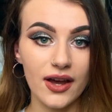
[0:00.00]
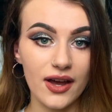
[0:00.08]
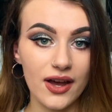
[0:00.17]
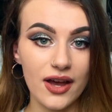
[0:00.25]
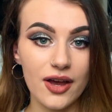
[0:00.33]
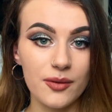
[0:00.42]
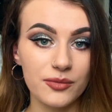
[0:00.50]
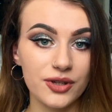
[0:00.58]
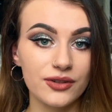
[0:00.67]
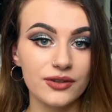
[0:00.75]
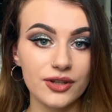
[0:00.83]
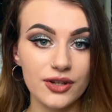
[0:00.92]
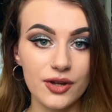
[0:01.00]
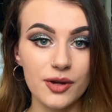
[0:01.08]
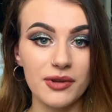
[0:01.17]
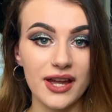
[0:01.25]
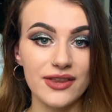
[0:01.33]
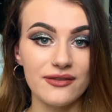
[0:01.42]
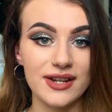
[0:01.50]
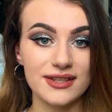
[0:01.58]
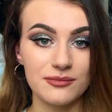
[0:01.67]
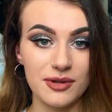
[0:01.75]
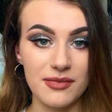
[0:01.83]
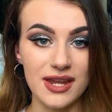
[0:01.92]
I'm gonna apply the
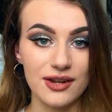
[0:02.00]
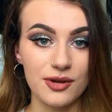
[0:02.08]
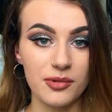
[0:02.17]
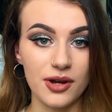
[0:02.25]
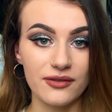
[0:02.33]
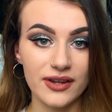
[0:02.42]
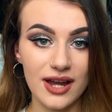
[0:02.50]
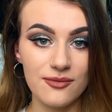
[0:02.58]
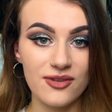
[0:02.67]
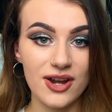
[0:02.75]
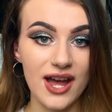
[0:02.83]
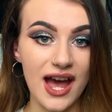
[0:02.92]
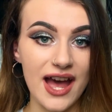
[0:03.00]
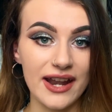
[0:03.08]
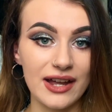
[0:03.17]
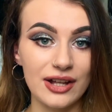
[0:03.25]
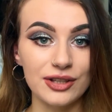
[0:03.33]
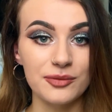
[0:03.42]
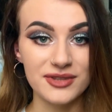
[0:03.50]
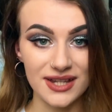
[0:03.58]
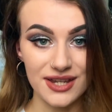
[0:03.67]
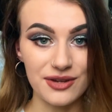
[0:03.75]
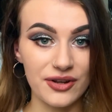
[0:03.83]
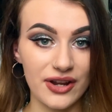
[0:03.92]
rest of my makeup off camera and I'll
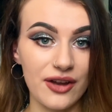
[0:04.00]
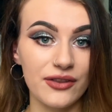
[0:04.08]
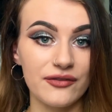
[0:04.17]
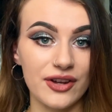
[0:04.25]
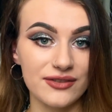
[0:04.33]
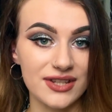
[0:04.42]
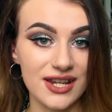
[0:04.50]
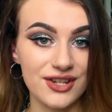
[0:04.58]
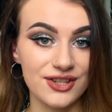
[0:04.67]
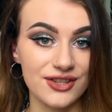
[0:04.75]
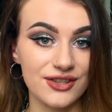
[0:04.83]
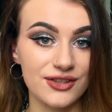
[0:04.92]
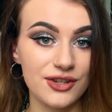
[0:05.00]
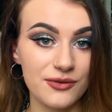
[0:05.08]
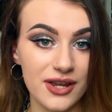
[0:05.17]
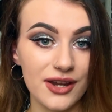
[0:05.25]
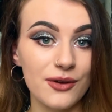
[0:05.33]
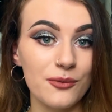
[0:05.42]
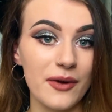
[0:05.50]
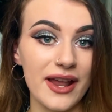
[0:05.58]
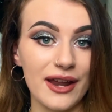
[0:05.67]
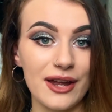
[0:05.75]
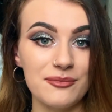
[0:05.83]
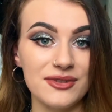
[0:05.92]
update you on how the foundation's doing
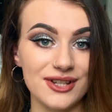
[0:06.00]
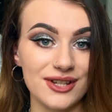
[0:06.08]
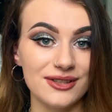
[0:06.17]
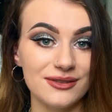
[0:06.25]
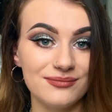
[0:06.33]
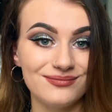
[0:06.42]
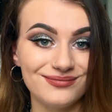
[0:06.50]
when I'm done.